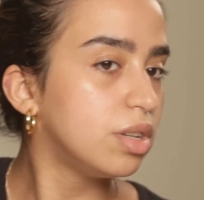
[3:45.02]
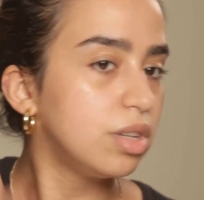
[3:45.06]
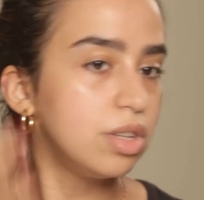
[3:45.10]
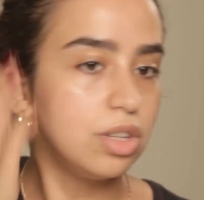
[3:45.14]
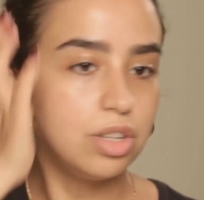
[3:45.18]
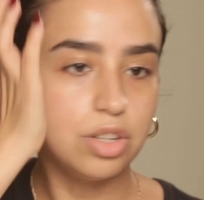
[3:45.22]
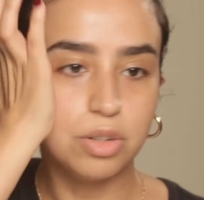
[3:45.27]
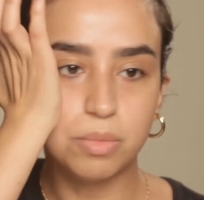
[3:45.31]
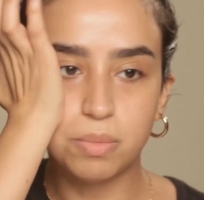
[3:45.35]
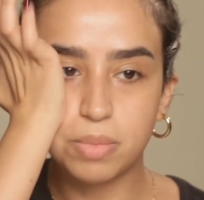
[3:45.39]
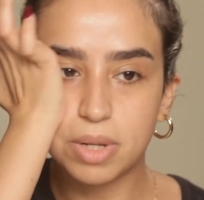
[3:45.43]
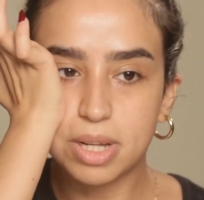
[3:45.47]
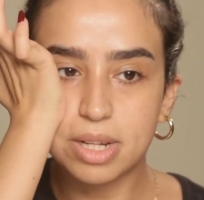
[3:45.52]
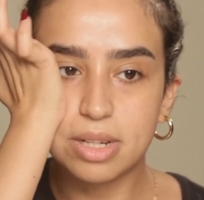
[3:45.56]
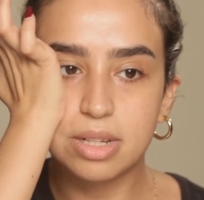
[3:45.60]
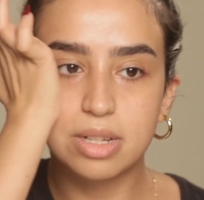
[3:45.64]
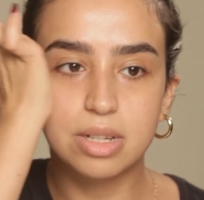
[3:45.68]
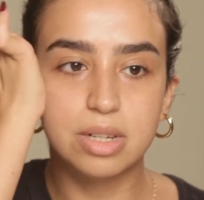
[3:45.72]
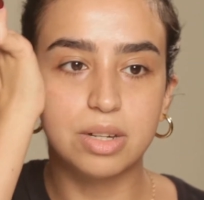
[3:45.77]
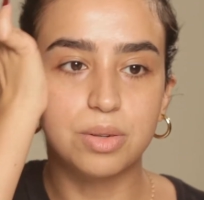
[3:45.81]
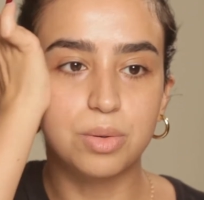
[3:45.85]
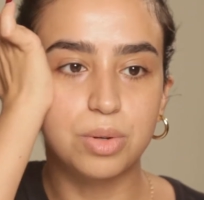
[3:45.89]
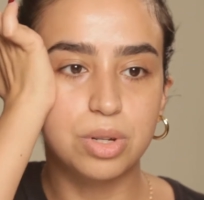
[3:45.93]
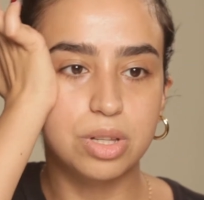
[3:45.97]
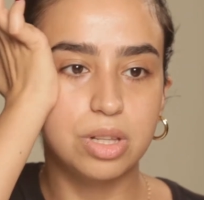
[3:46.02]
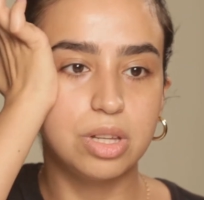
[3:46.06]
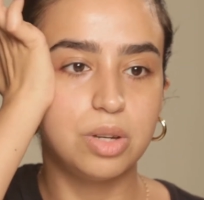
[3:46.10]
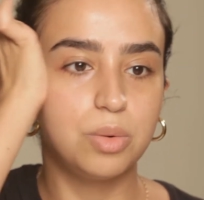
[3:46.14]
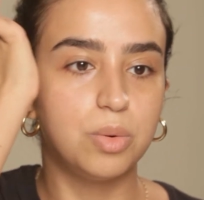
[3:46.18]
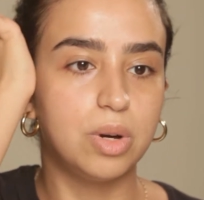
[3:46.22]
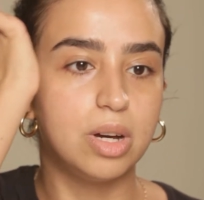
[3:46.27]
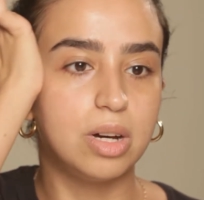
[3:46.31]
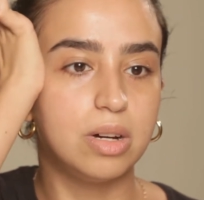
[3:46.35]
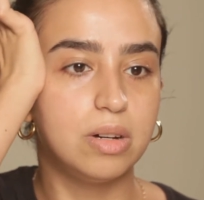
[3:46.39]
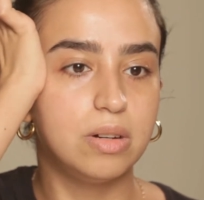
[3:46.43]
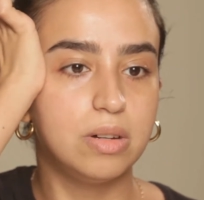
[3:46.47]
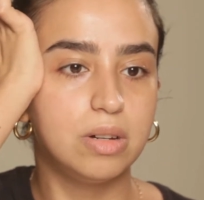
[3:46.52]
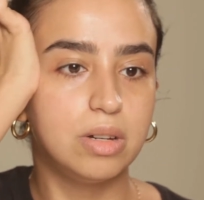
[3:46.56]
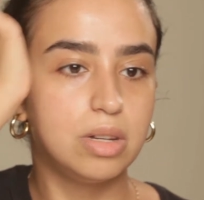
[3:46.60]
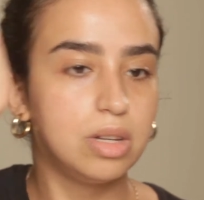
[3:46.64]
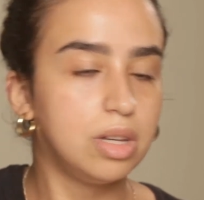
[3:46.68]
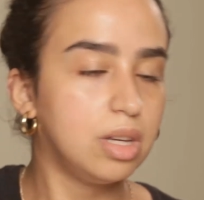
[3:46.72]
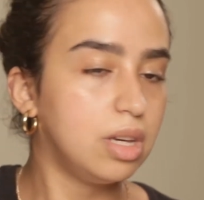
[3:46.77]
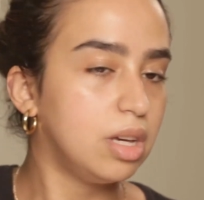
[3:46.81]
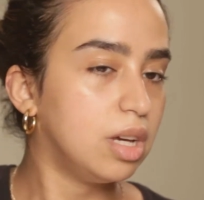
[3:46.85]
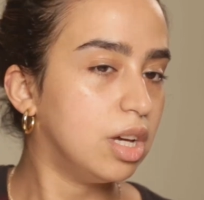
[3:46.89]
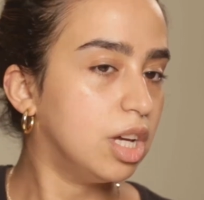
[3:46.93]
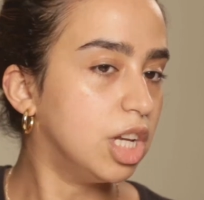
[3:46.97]
you blend it really well.
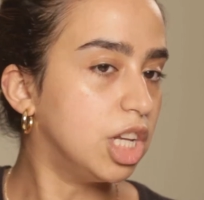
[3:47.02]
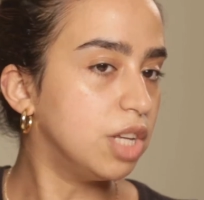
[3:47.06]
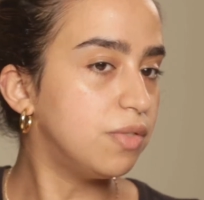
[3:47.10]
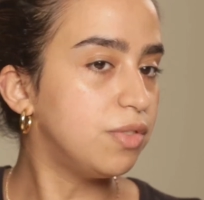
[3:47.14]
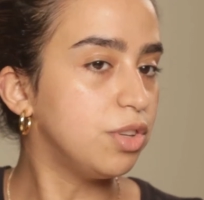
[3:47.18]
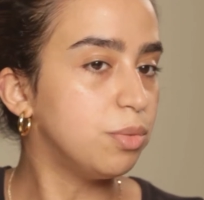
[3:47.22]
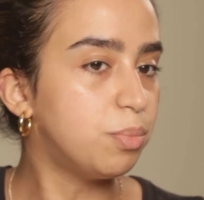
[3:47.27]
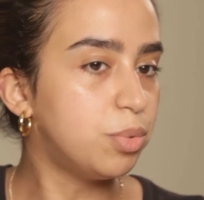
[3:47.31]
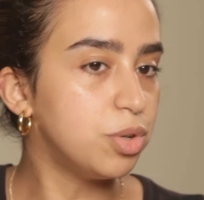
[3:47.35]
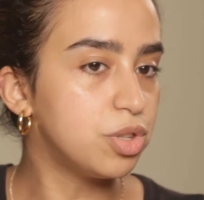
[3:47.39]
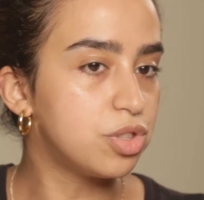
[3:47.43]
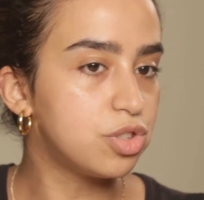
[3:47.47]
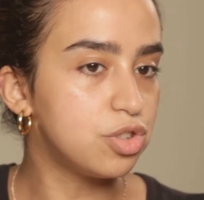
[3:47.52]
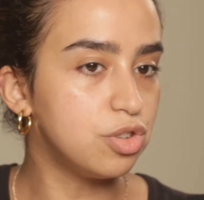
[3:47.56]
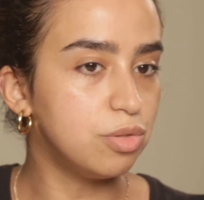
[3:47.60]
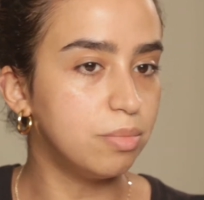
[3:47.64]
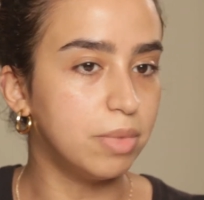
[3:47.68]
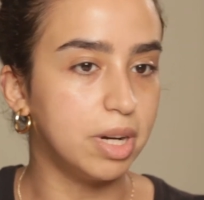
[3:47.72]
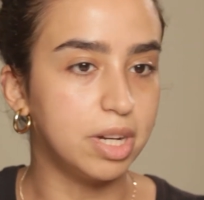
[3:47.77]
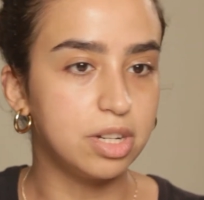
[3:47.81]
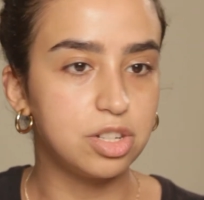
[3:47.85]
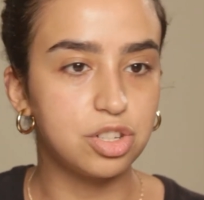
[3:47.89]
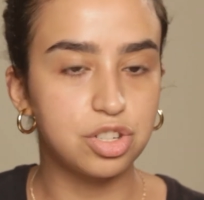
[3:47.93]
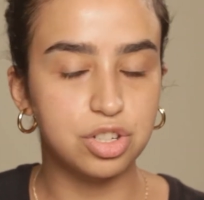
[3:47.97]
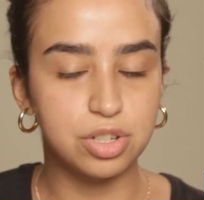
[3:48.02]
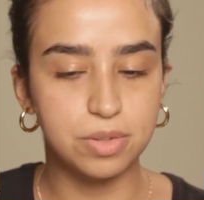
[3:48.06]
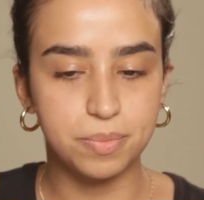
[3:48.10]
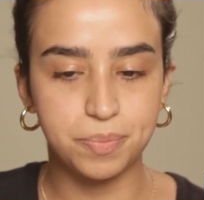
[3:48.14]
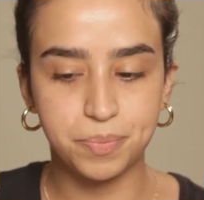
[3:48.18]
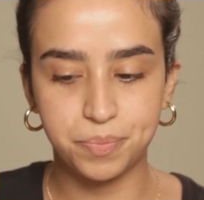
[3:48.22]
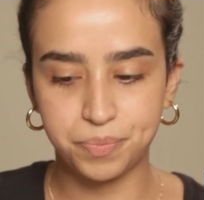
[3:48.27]
And if you put too much,